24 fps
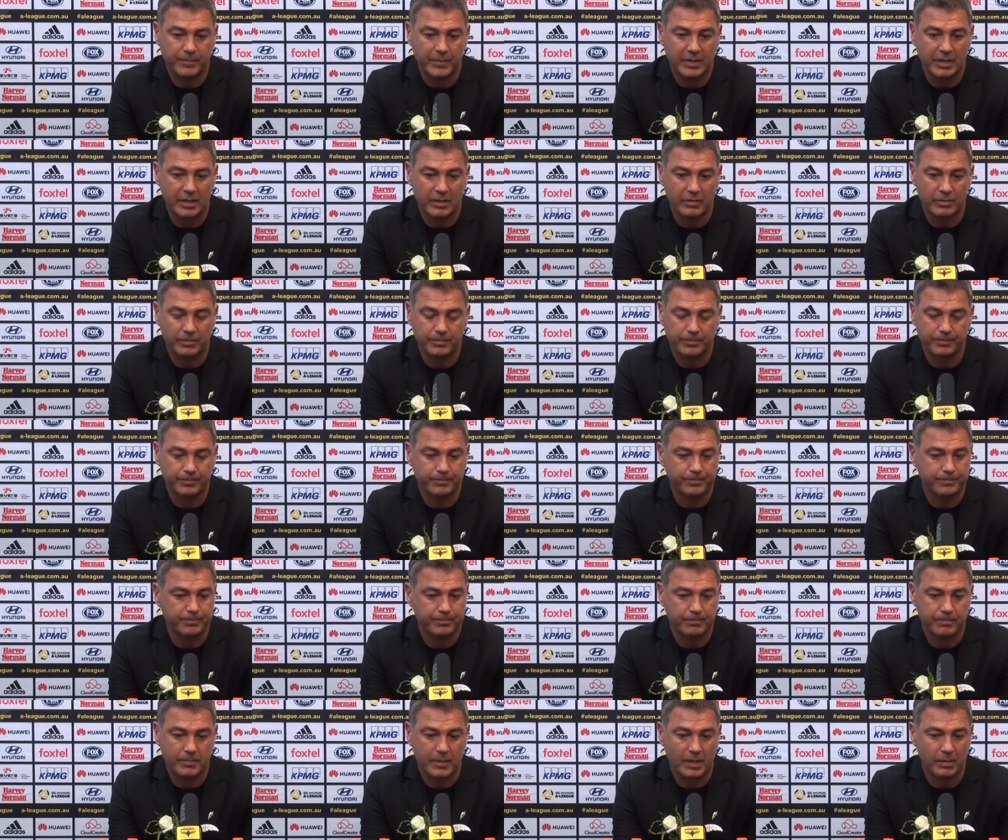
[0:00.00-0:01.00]
You know,
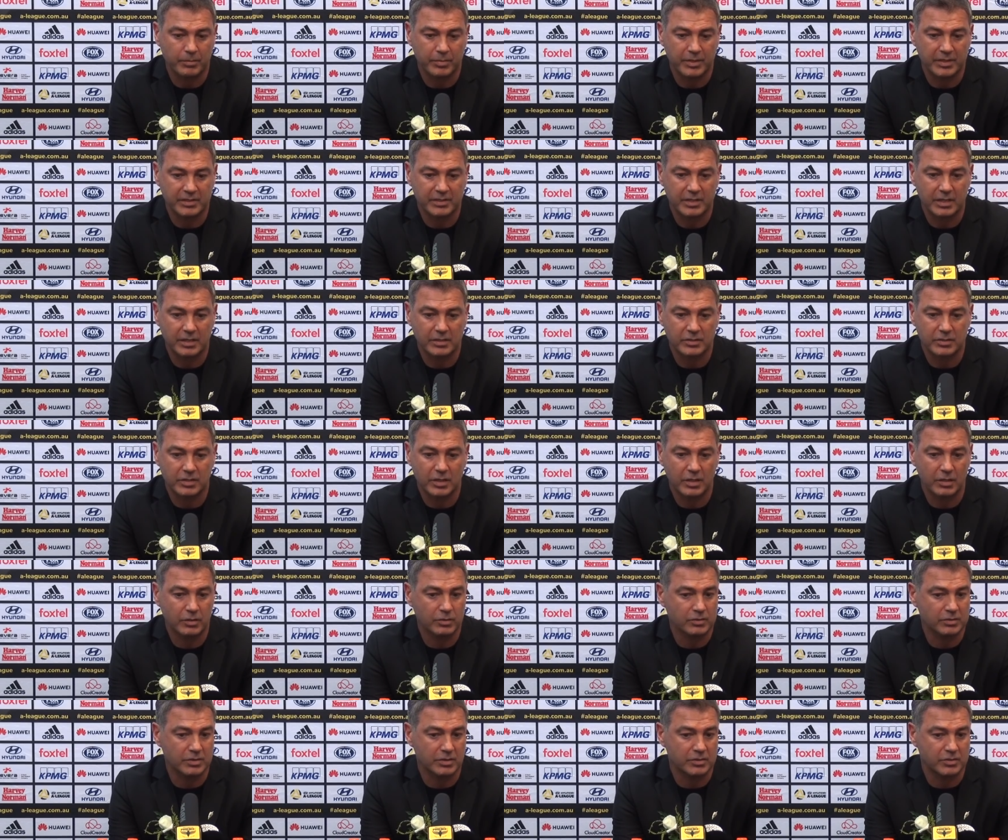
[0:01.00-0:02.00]
bless their
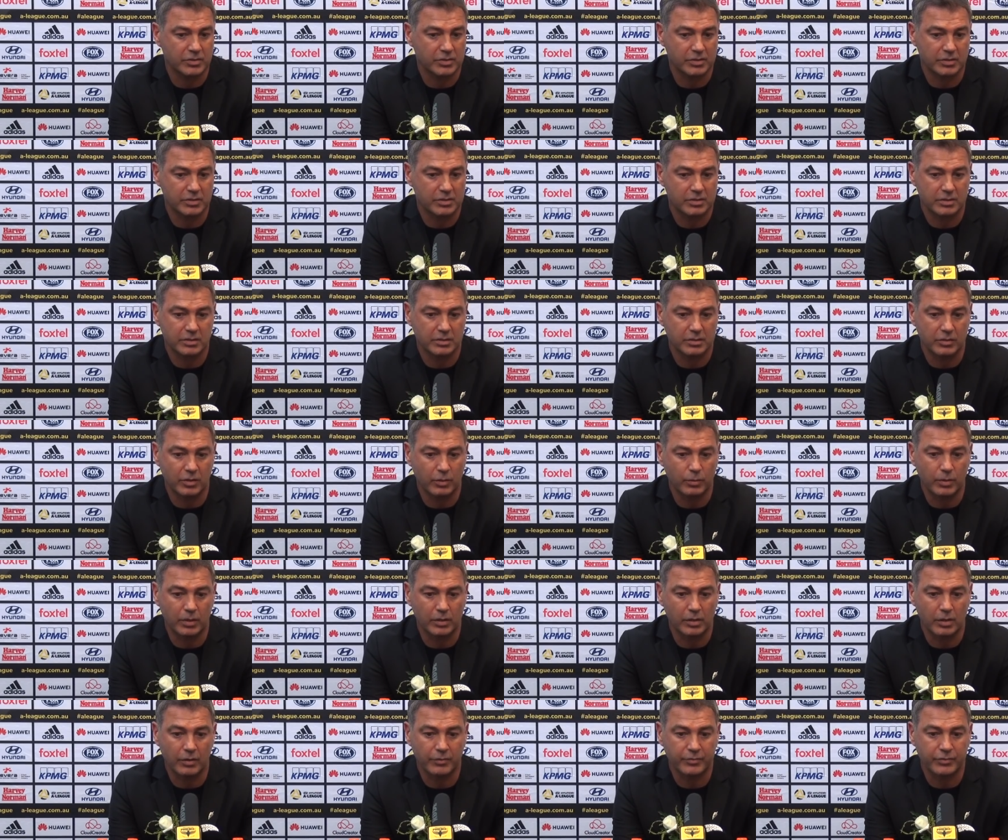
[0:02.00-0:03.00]
souls. It's just not
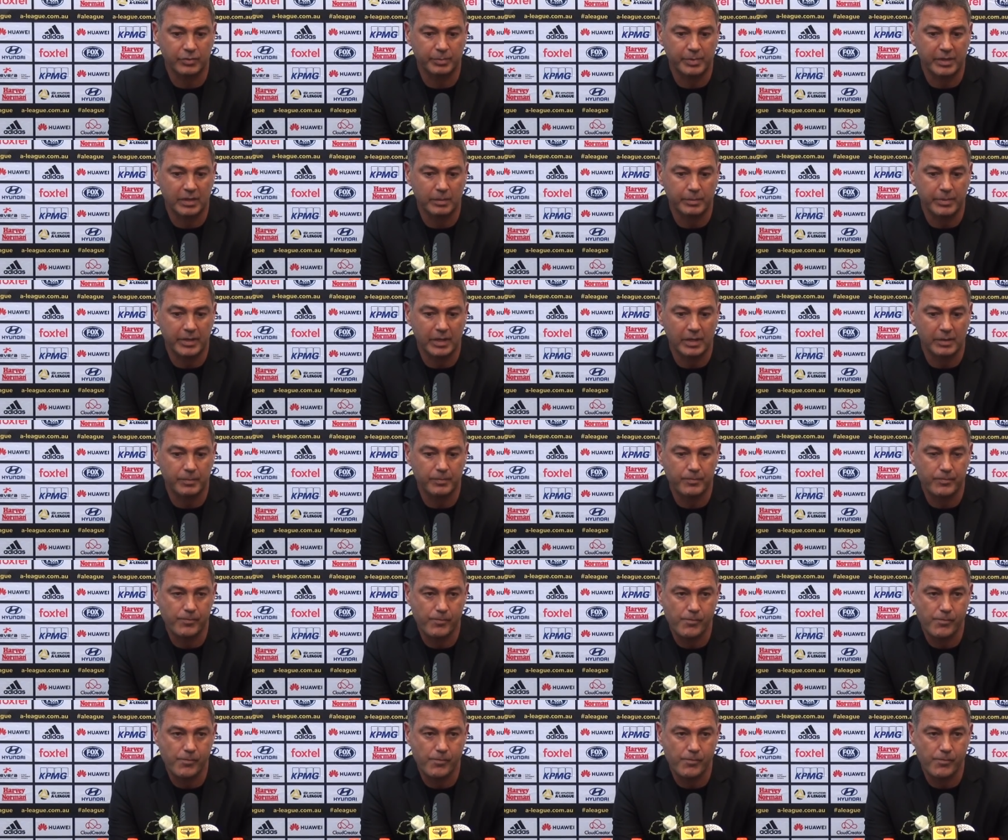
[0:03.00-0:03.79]
what life should be about.